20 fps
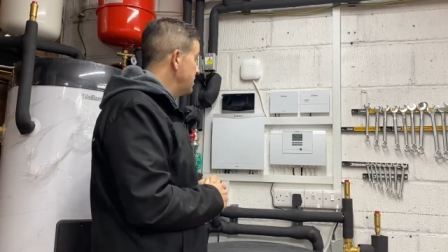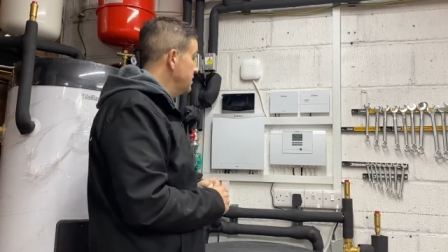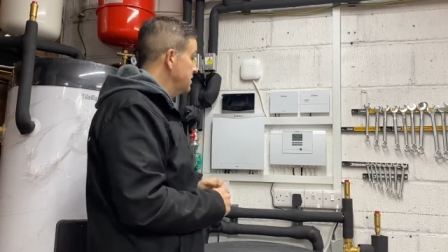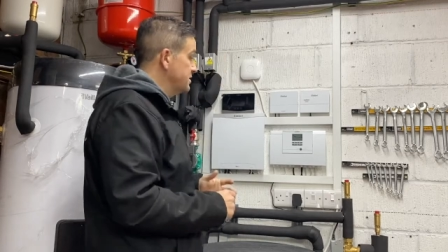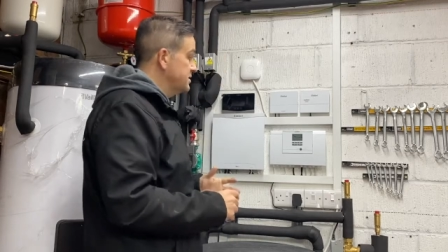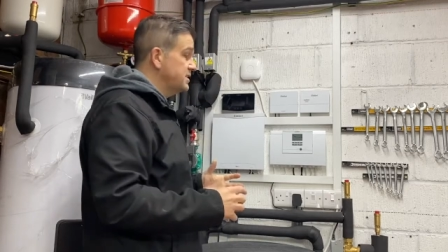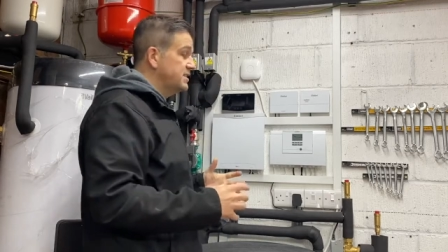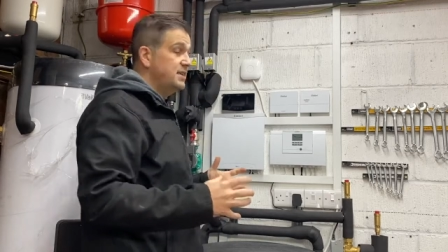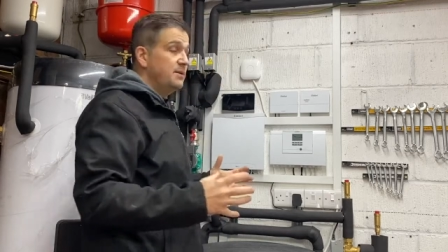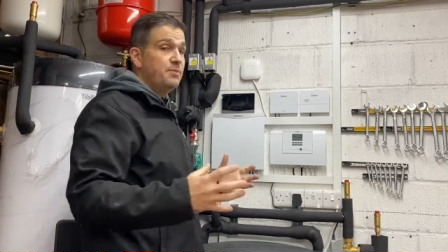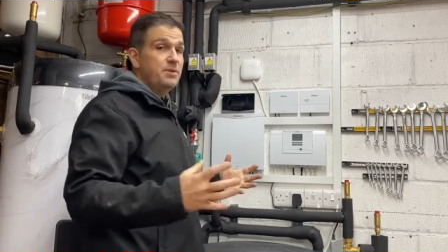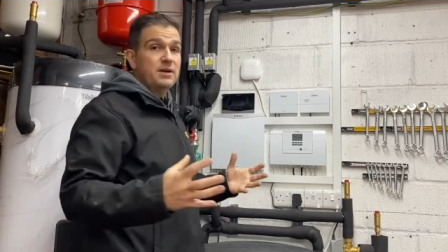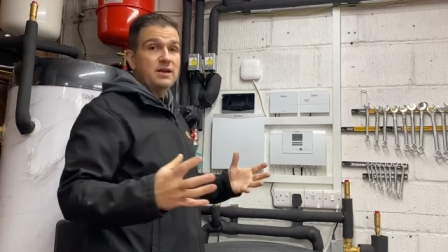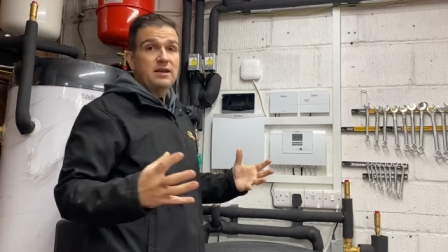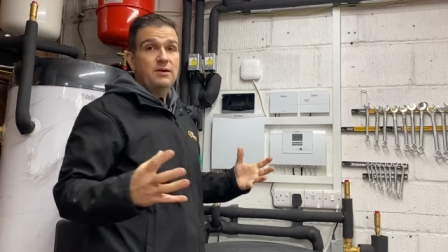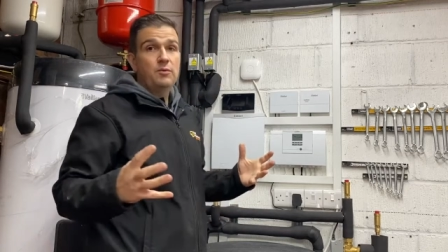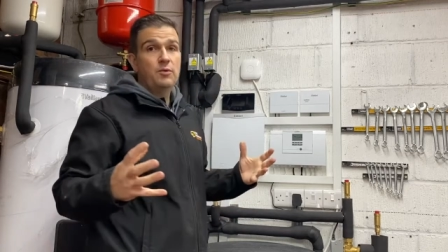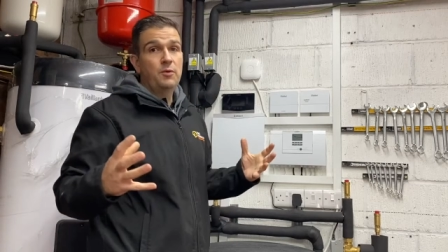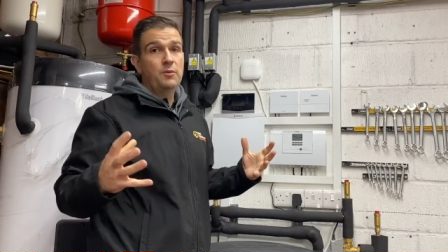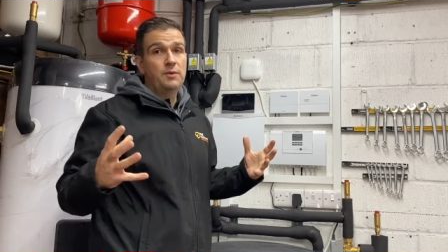So
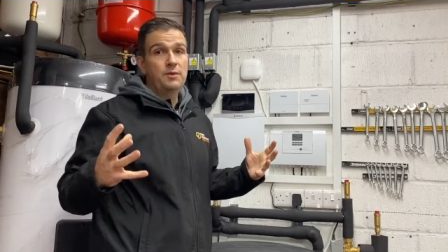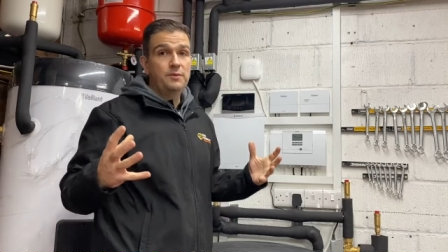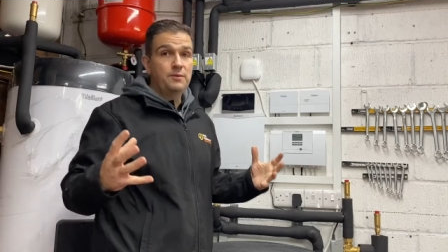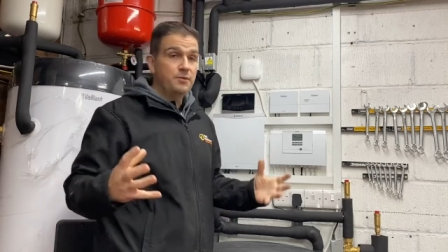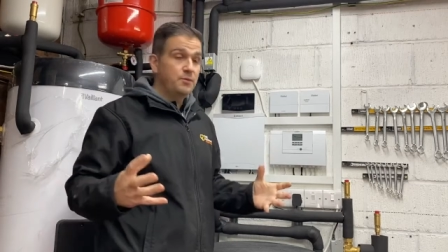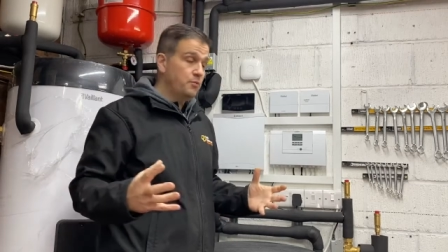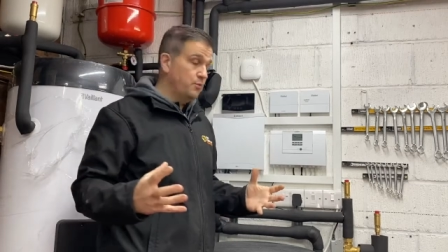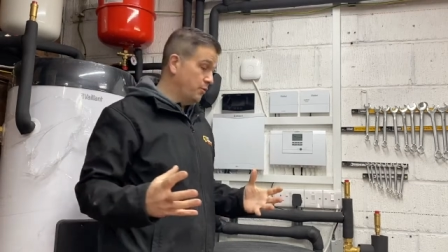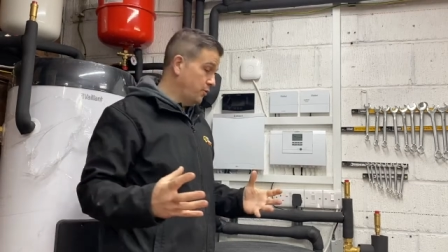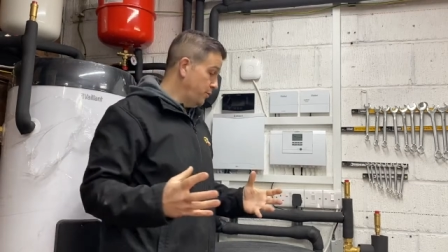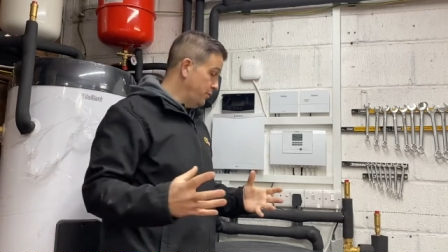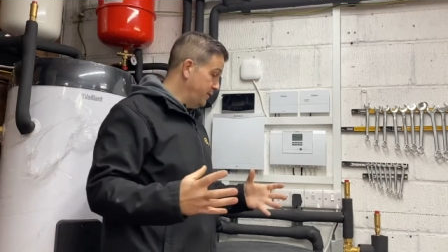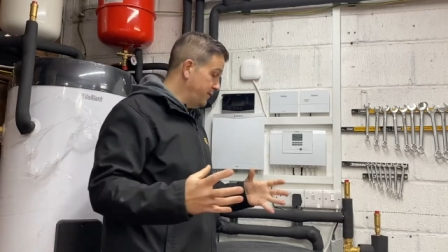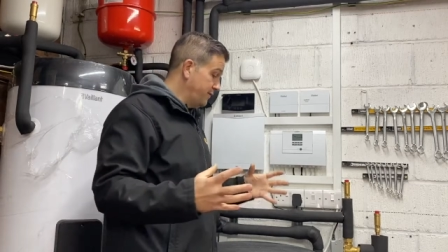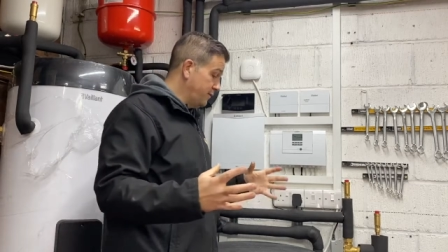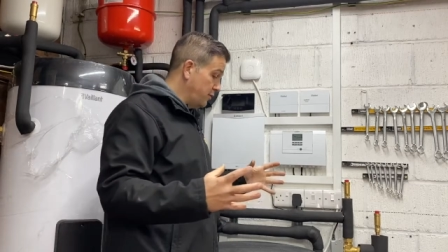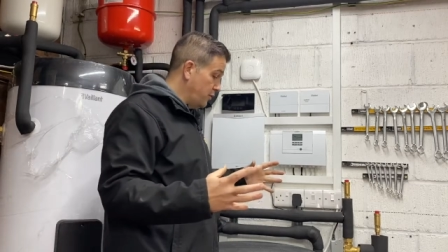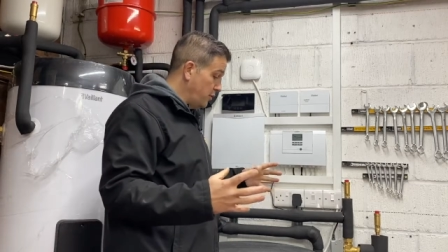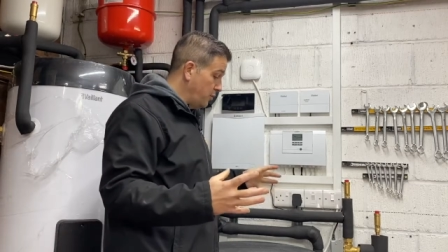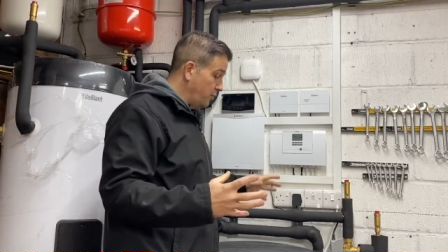typically what, we will what
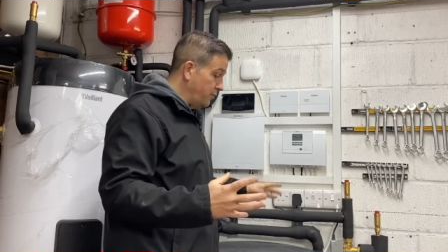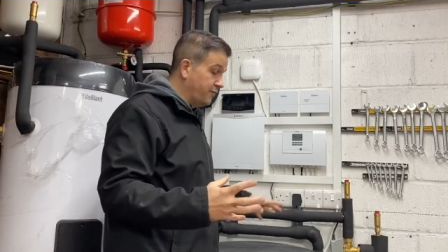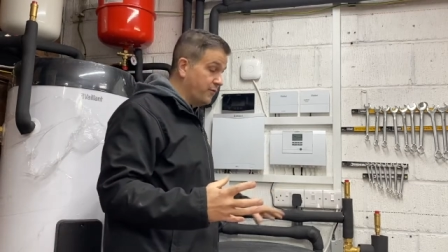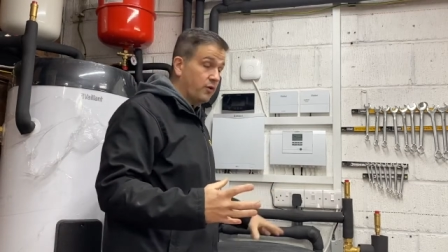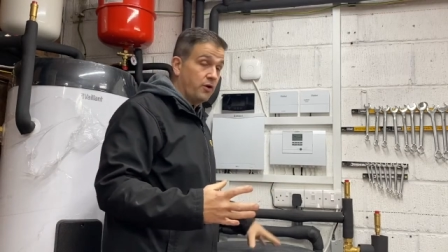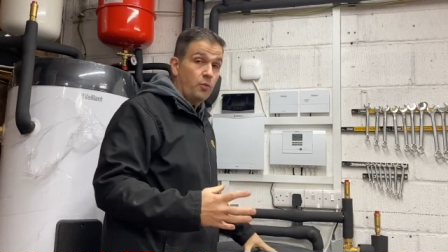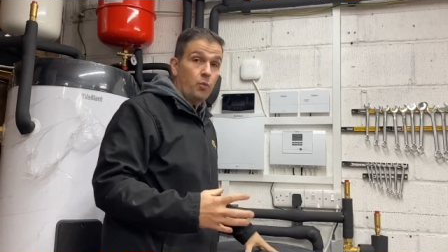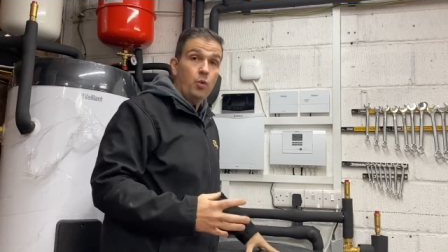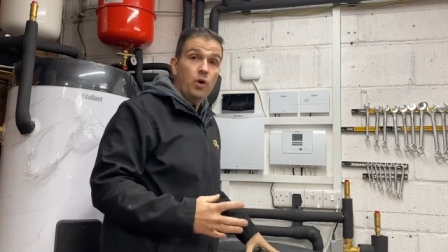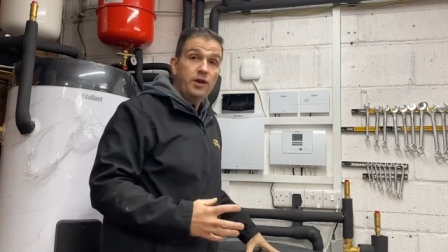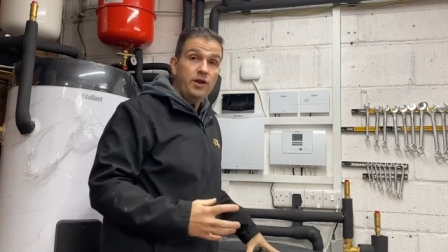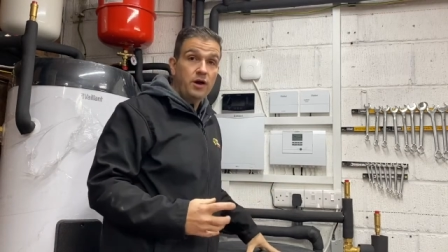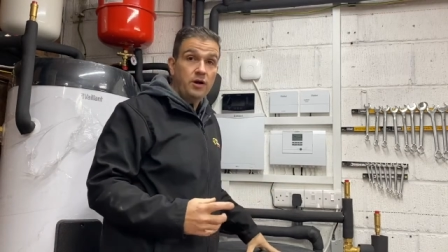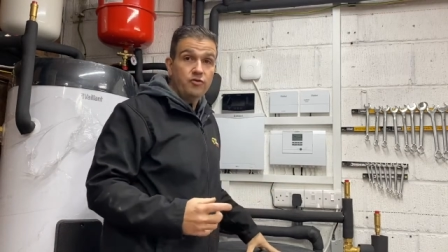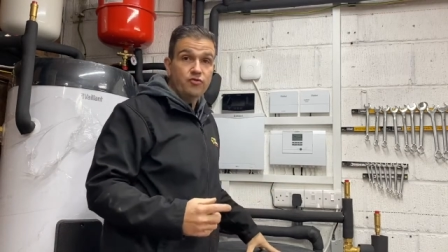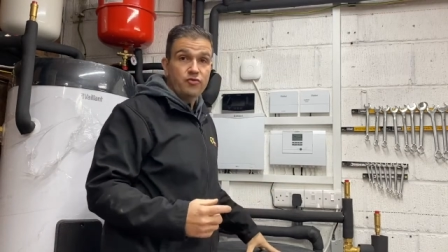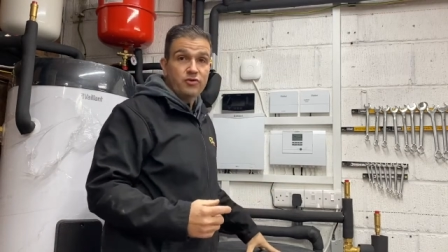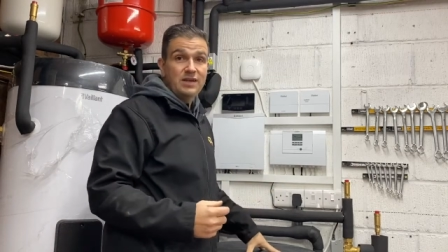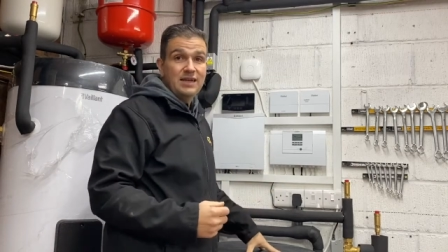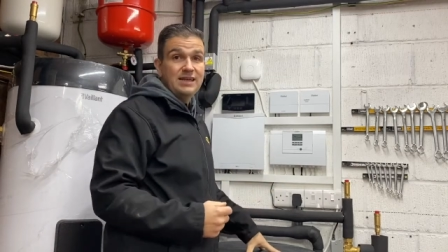we've got, we've got a
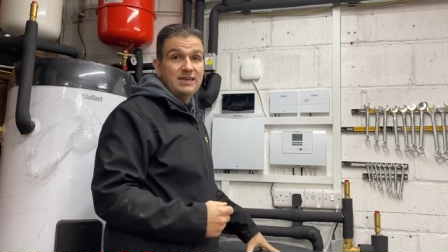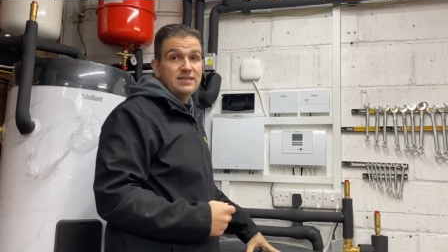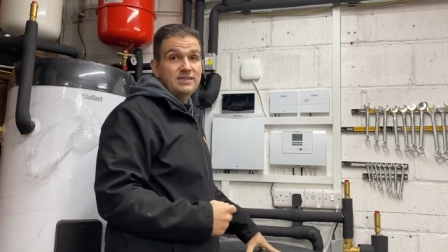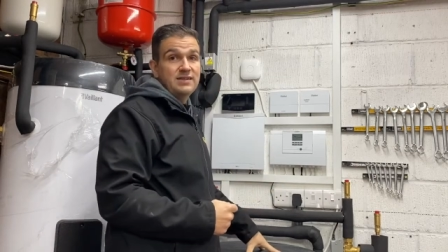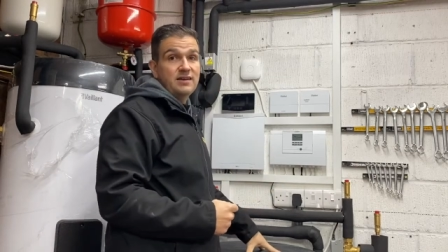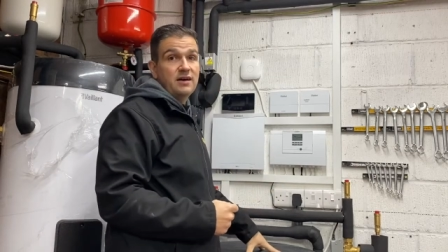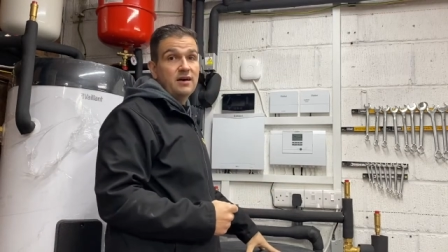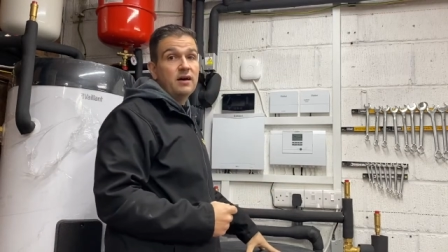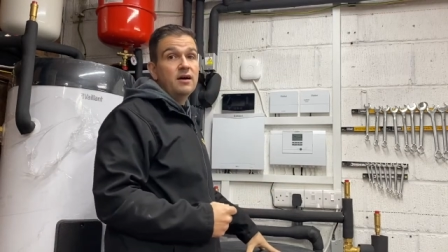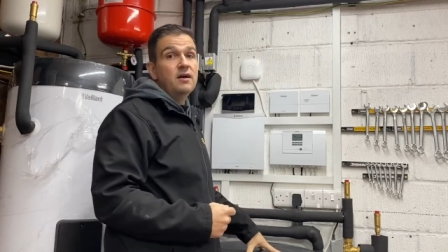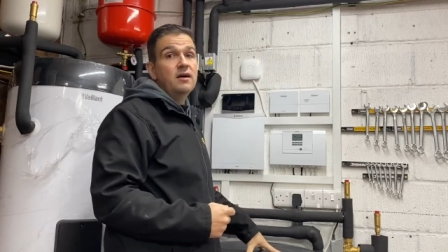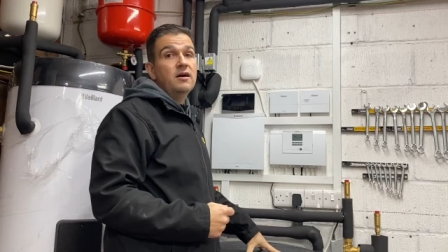100 litre